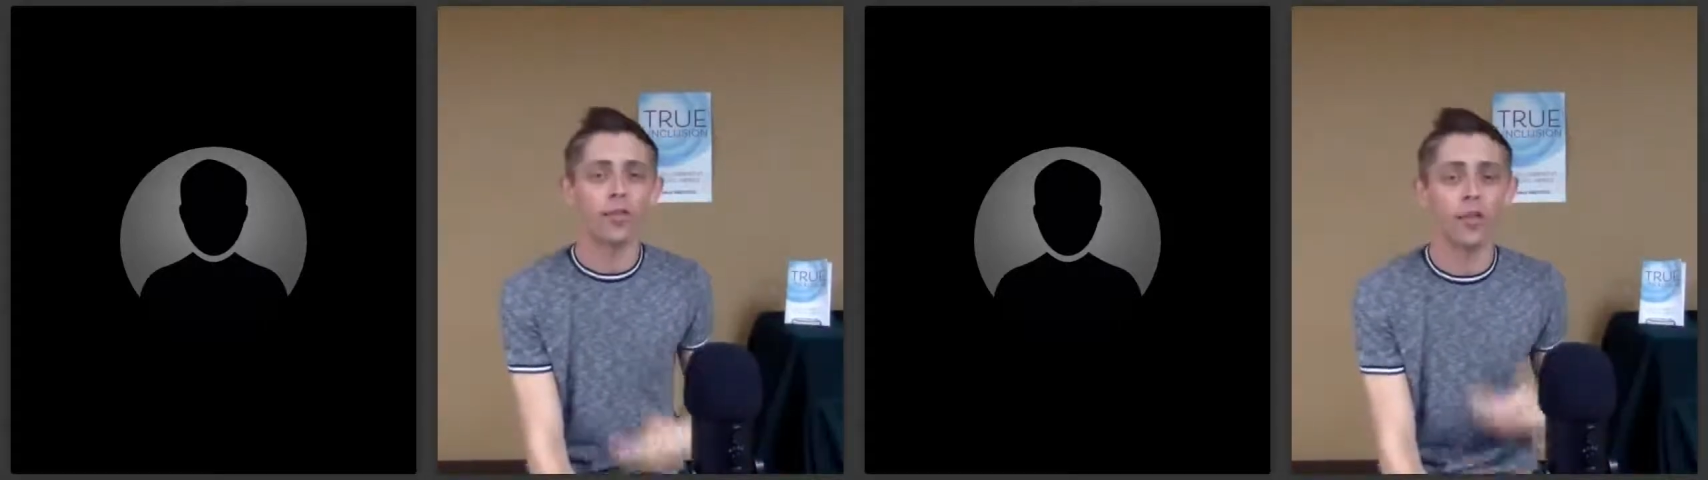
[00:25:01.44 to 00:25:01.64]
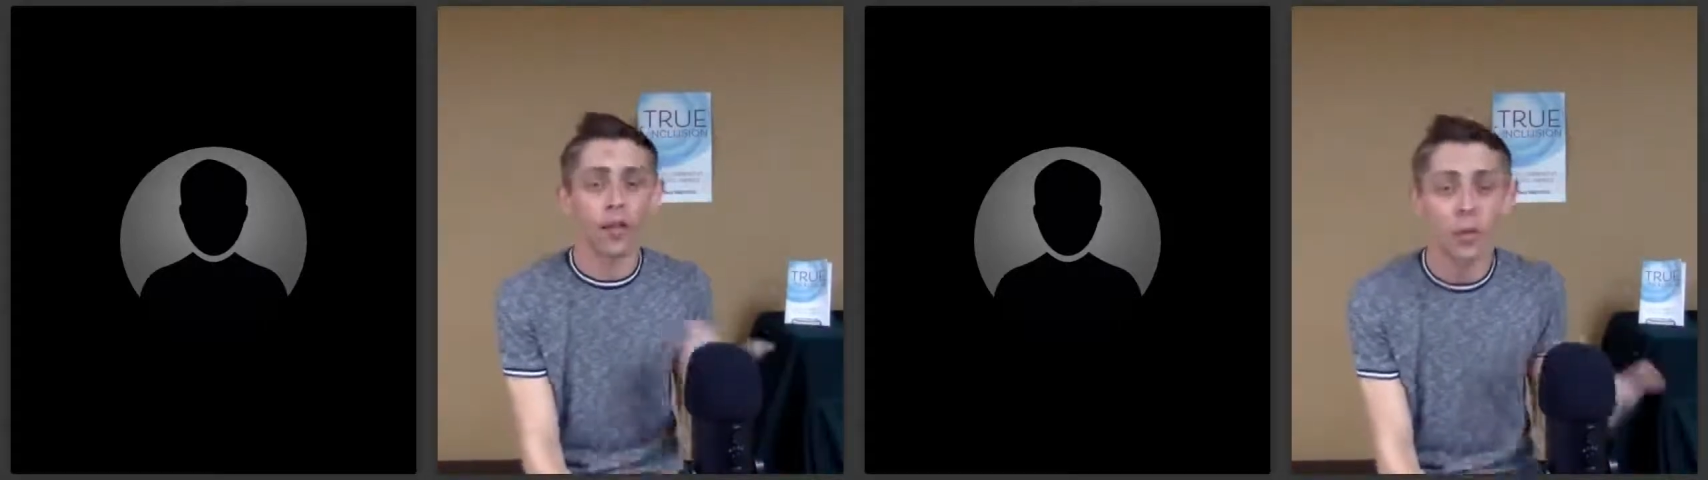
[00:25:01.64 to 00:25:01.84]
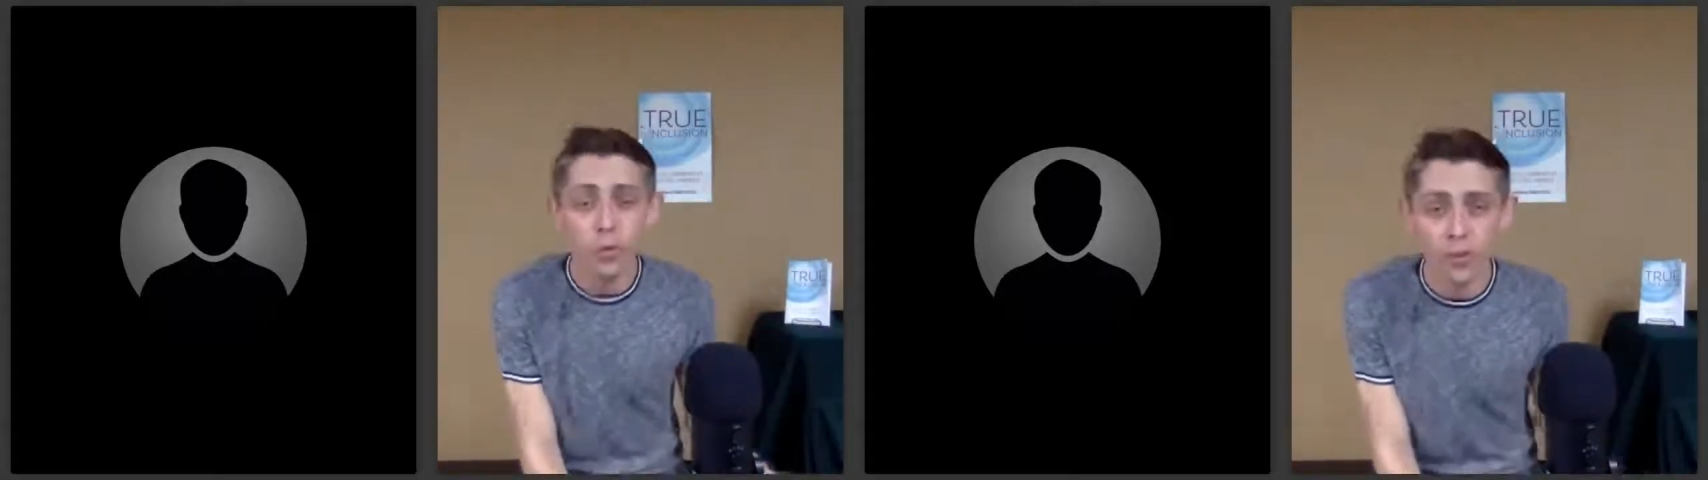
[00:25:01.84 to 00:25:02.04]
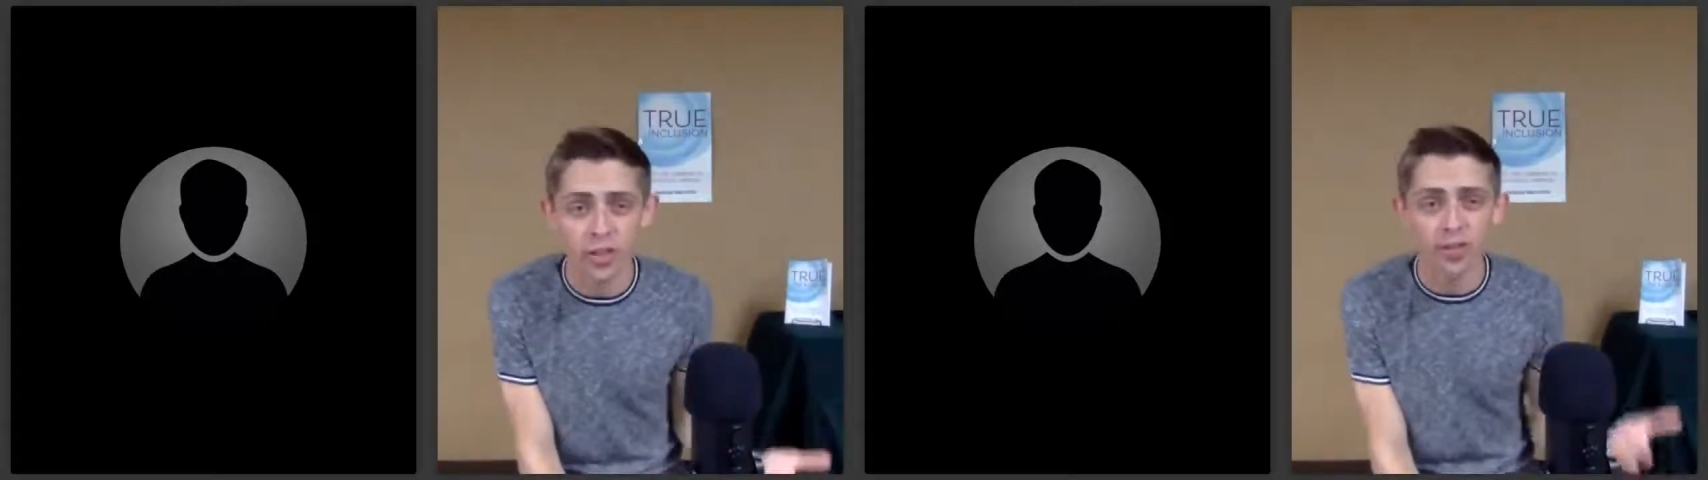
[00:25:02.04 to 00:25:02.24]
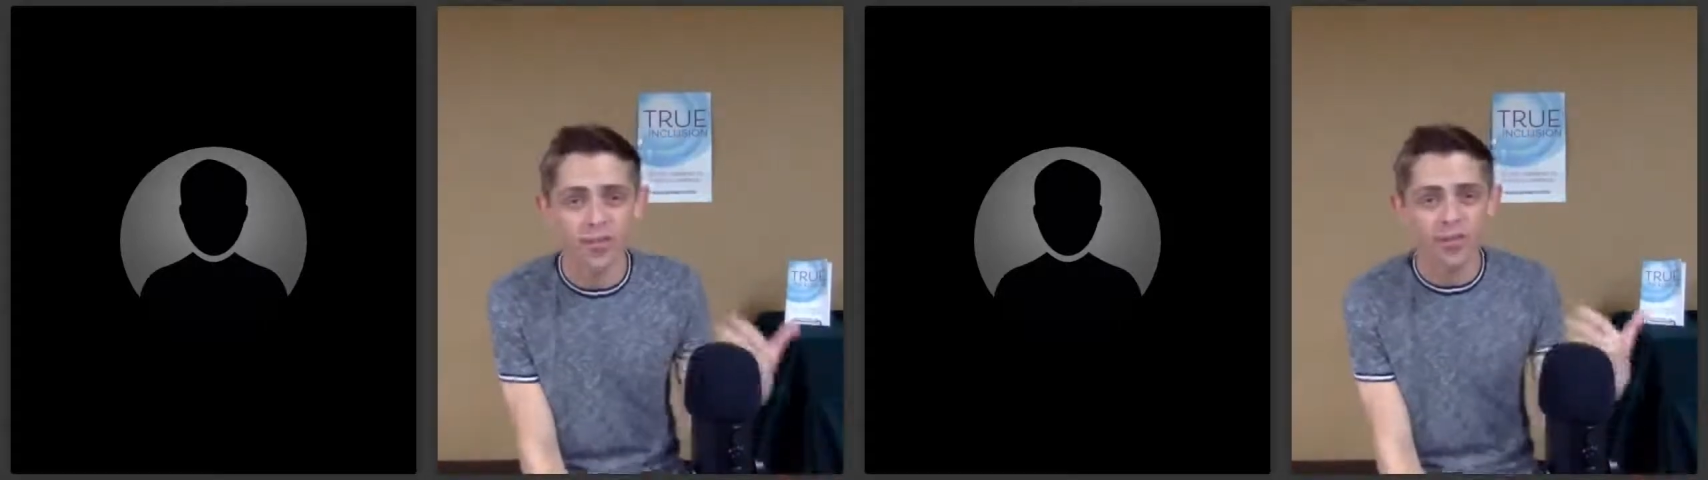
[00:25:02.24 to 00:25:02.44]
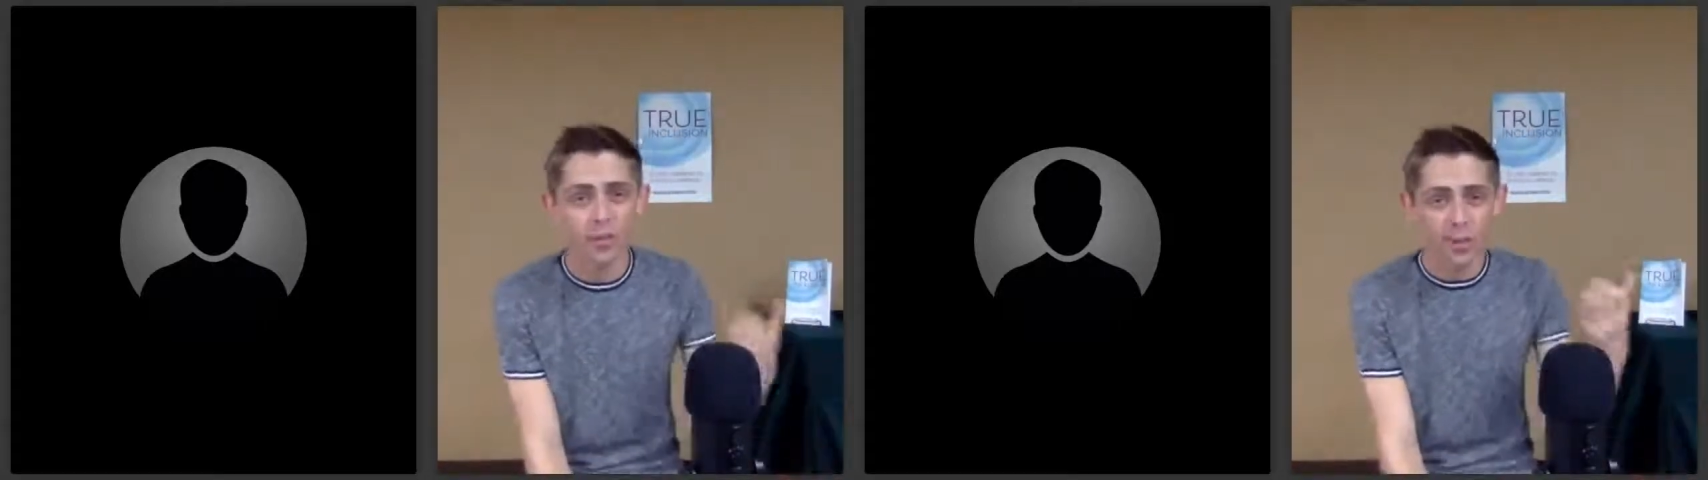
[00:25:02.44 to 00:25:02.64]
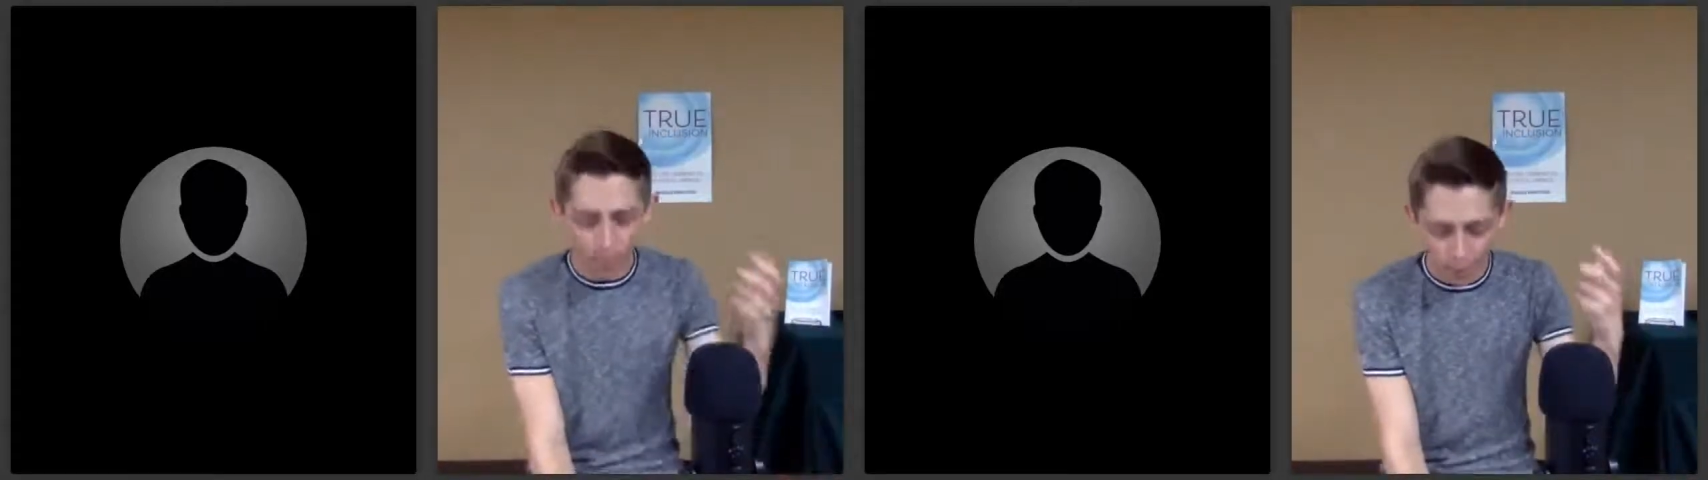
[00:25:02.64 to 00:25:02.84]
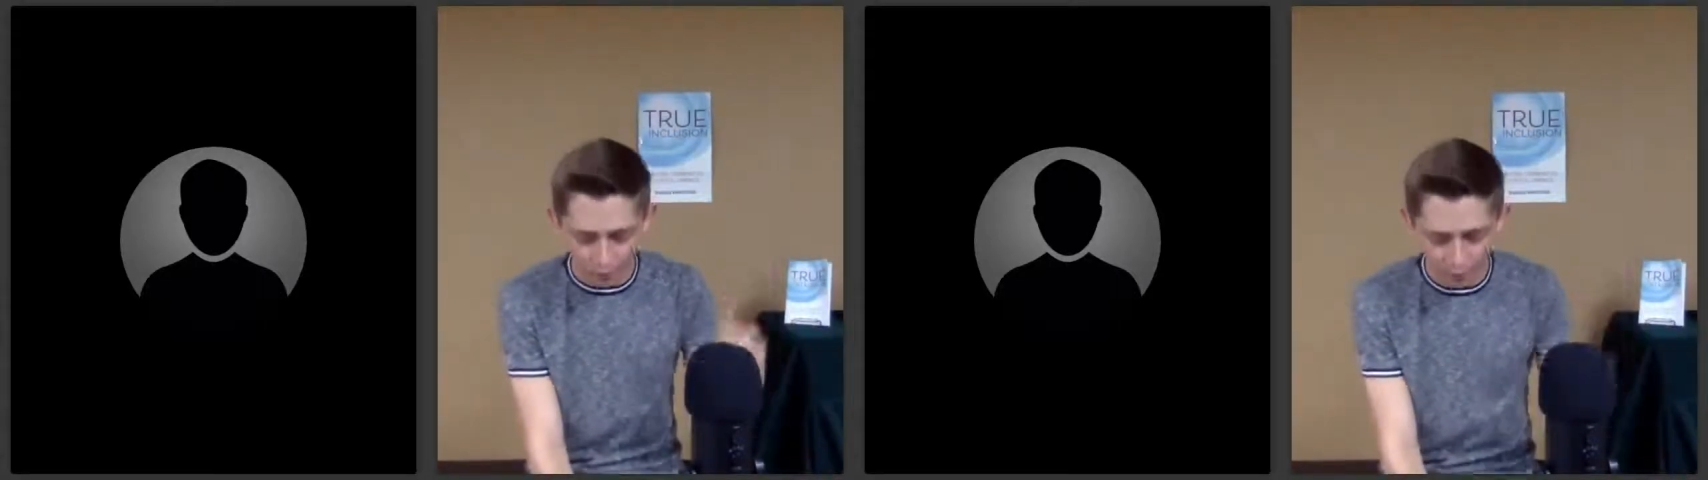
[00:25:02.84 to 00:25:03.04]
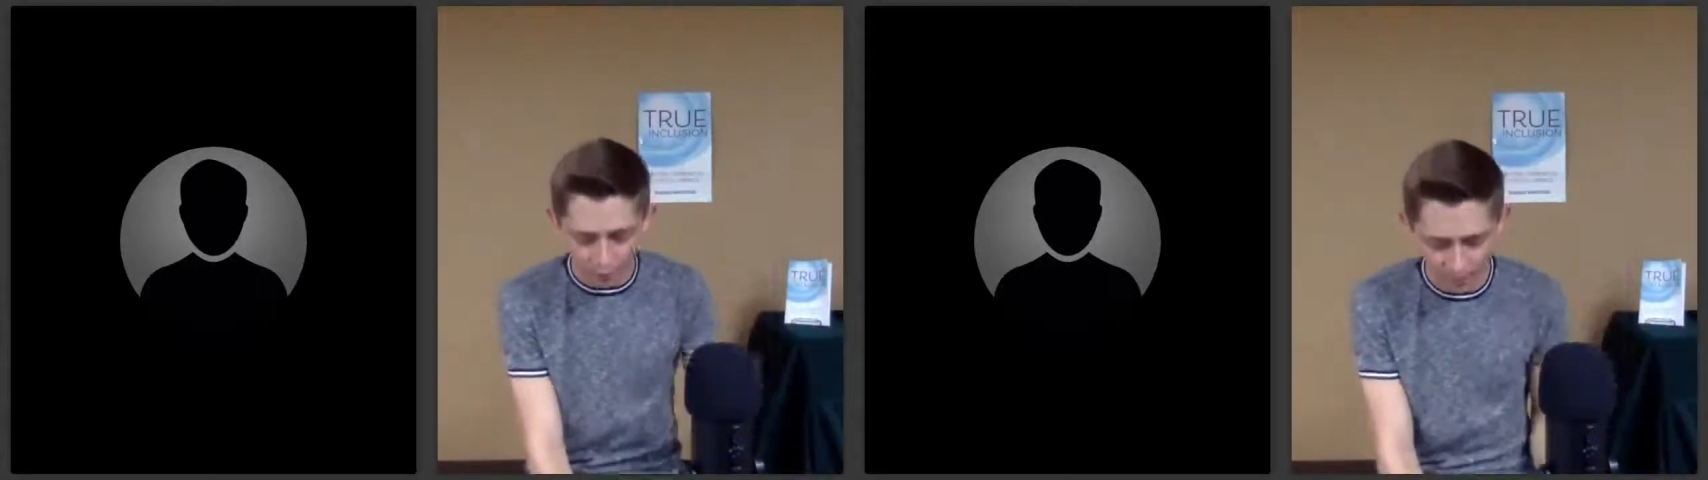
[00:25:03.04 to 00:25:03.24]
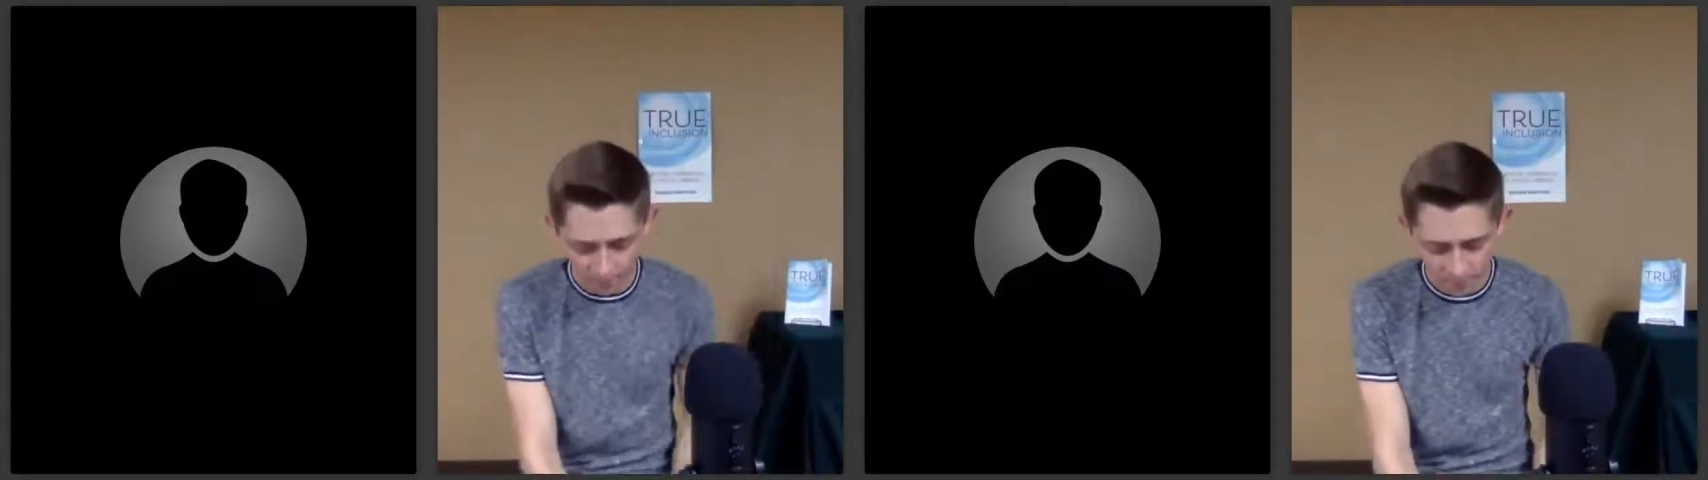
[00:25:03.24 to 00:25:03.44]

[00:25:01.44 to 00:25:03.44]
for inclusion to be birthed.